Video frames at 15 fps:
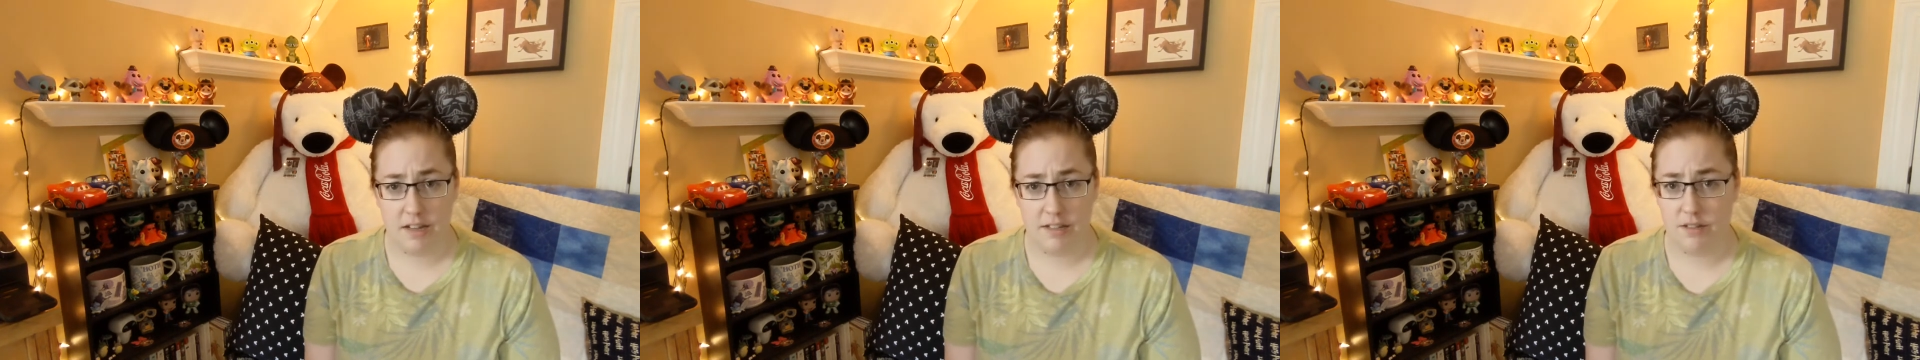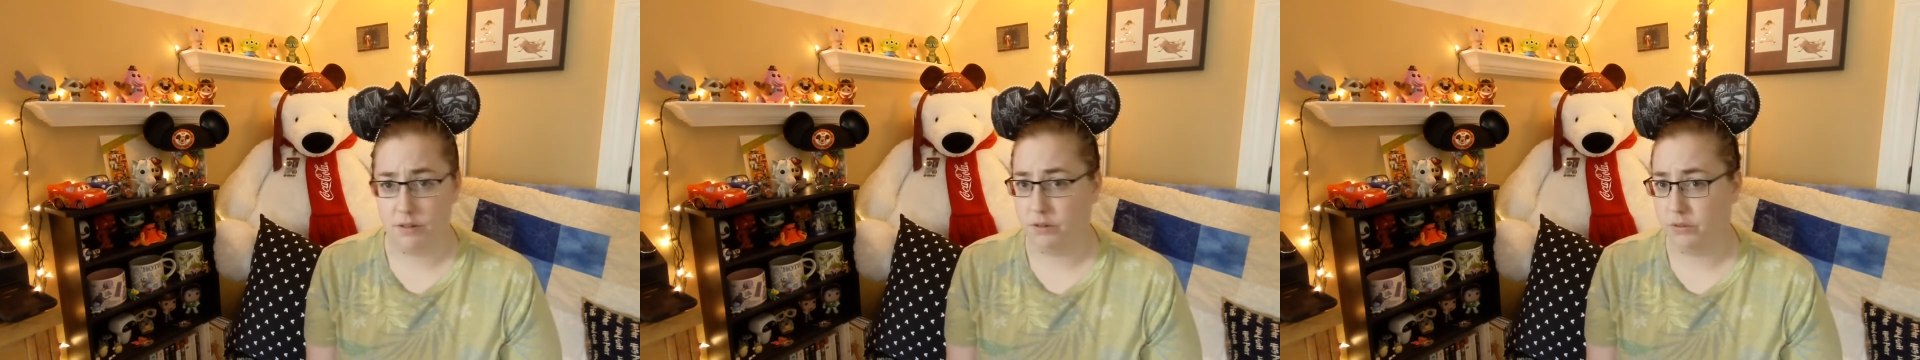
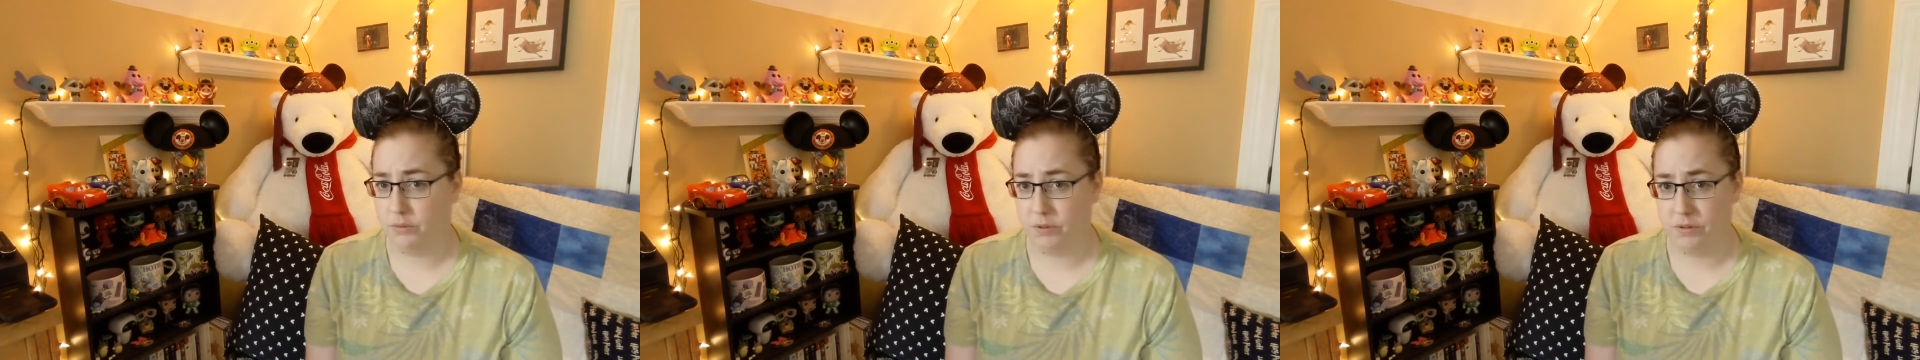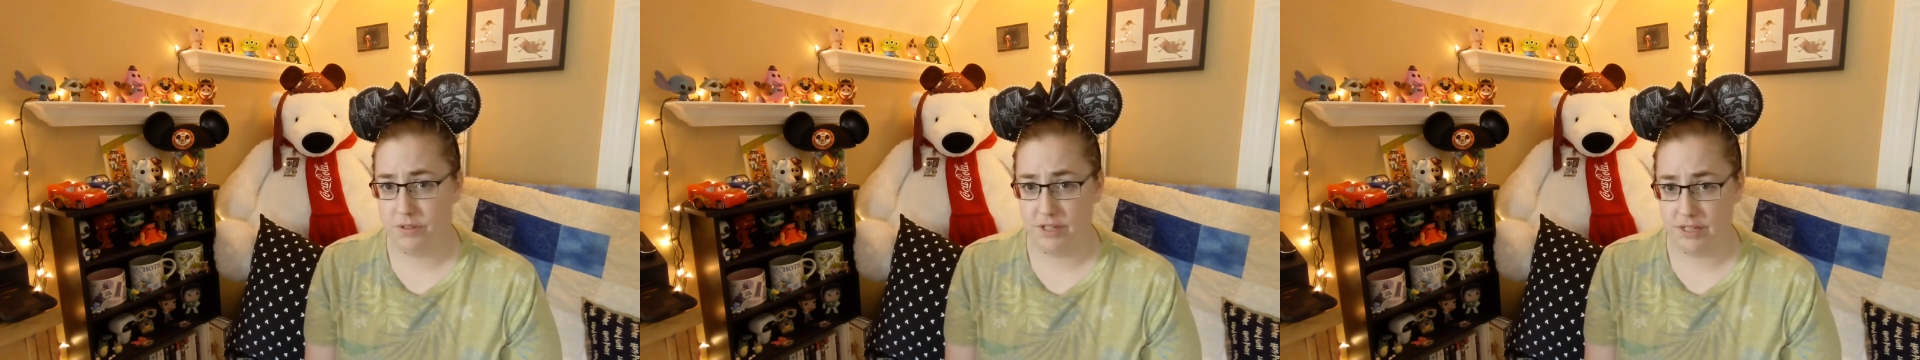It's an old
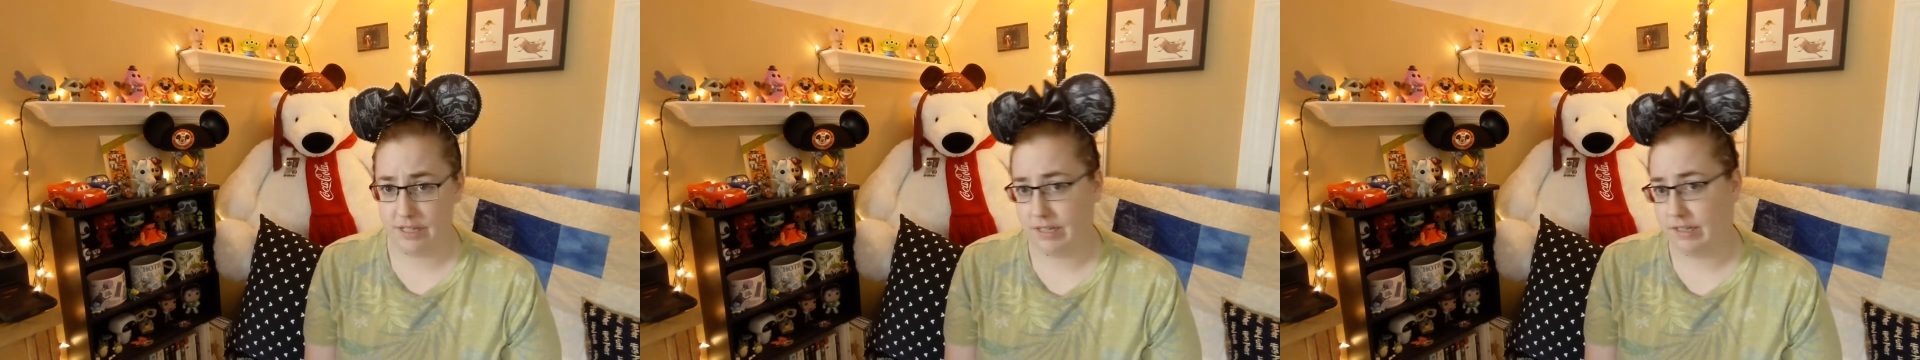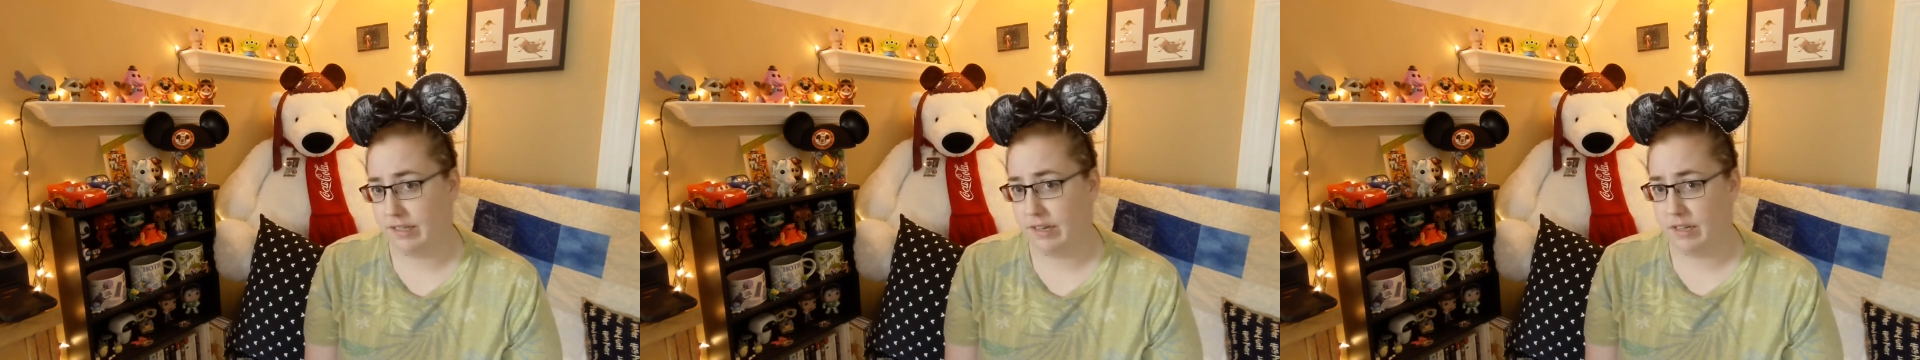Route
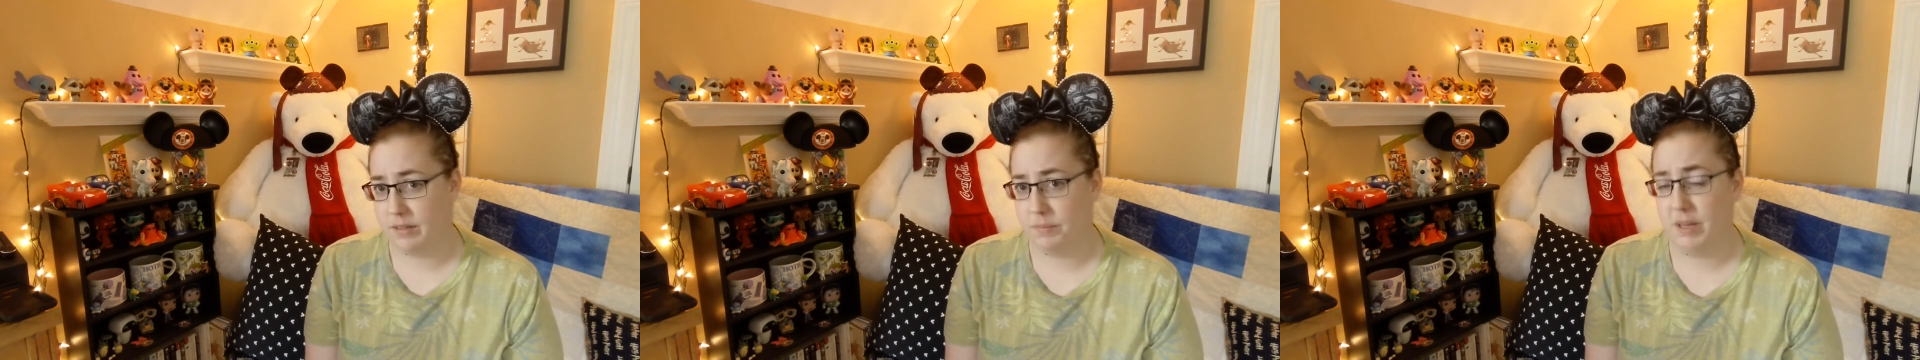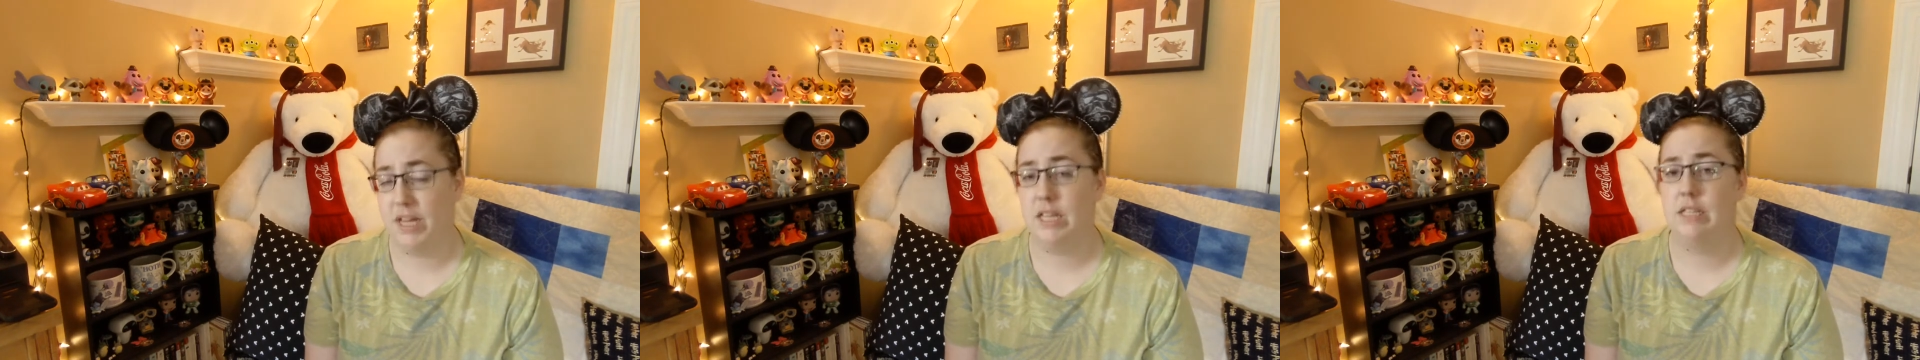66
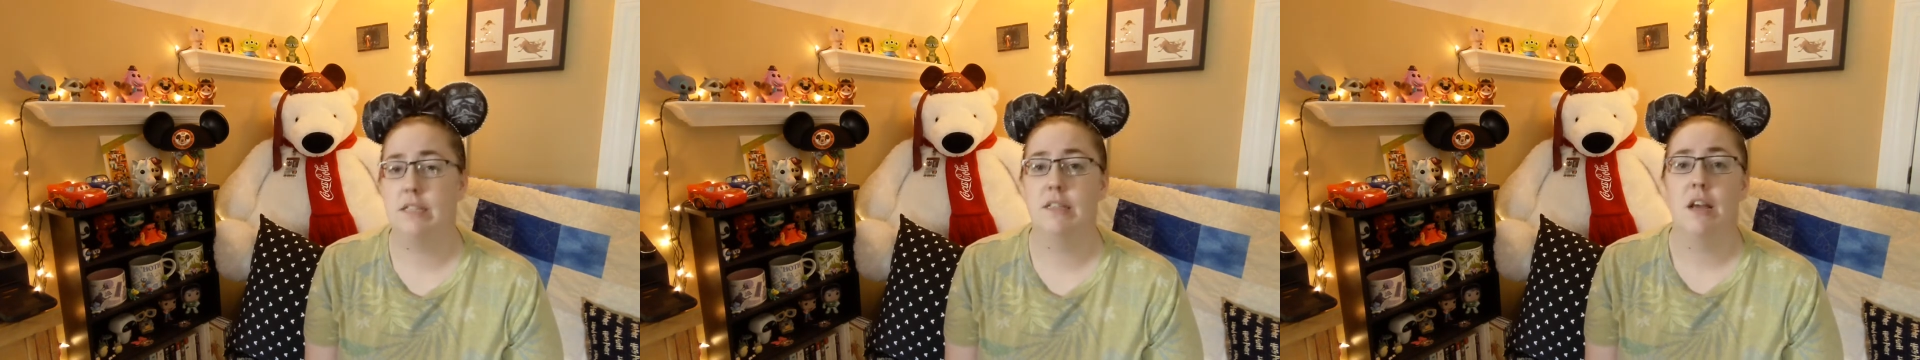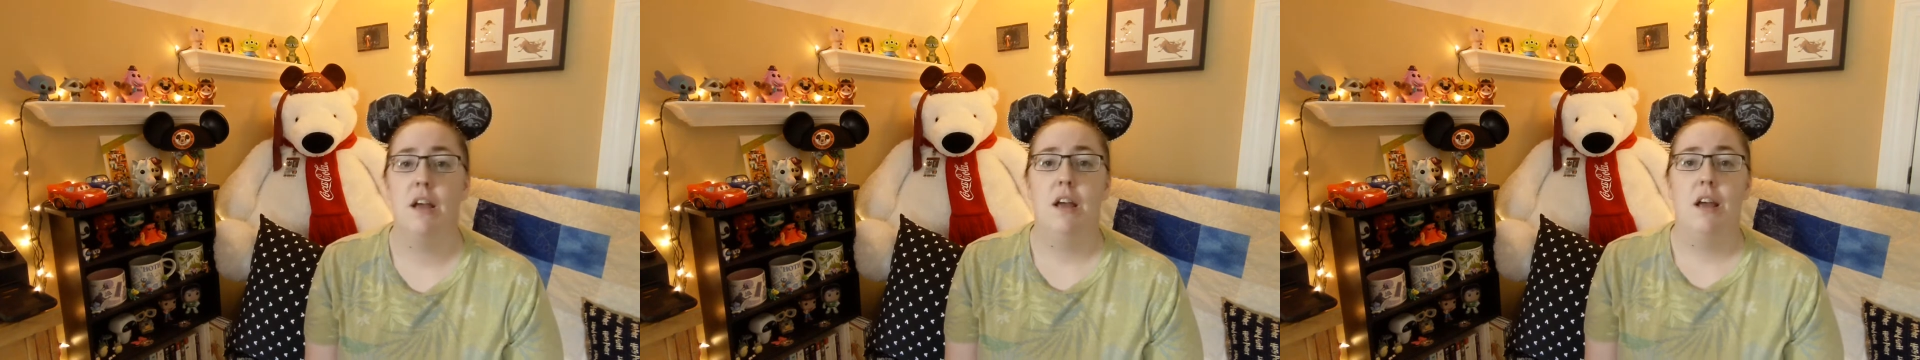place.